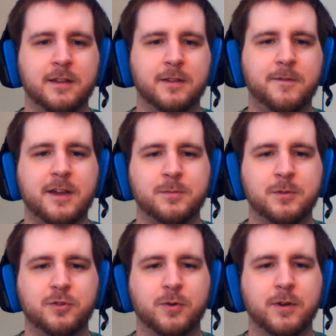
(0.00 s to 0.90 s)
the vast
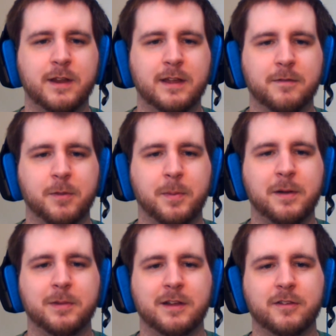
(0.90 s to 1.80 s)
majority of the
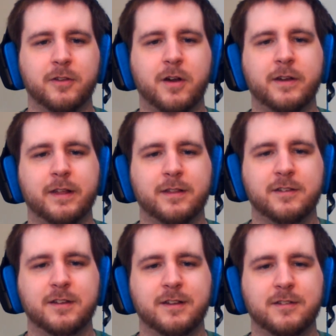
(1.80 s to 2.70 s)
public is lauding the
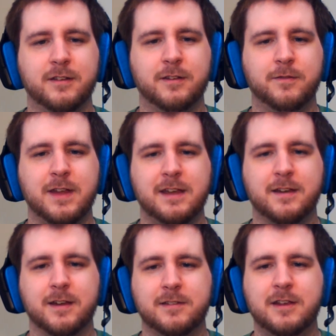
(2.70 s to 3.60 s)
citizens of
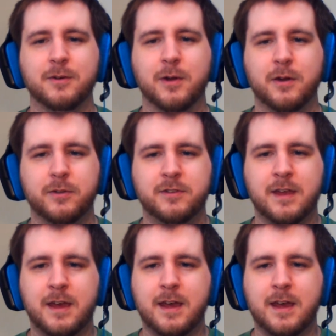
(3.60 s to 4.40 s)
Deka as heroes.